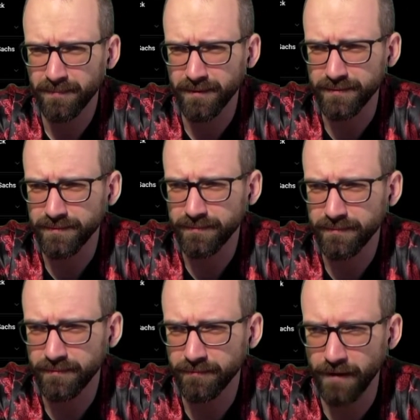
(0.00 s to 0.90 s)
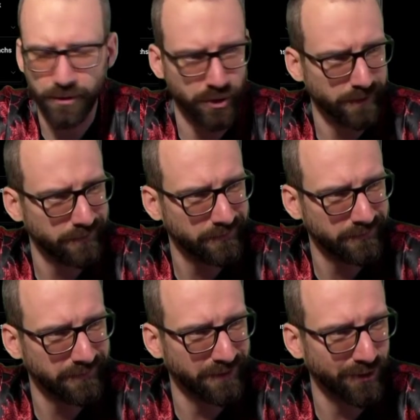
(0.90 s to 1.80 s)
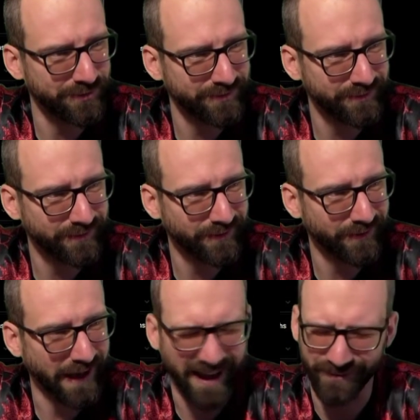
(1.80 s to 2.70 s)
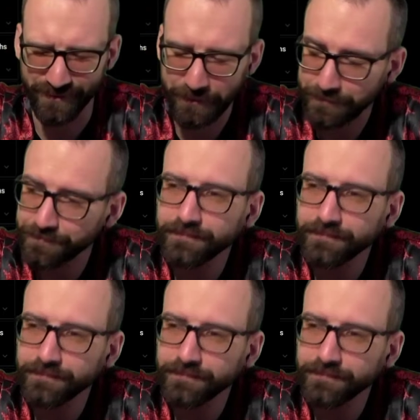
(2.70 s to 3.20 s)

this venture goes, or not, I don't know.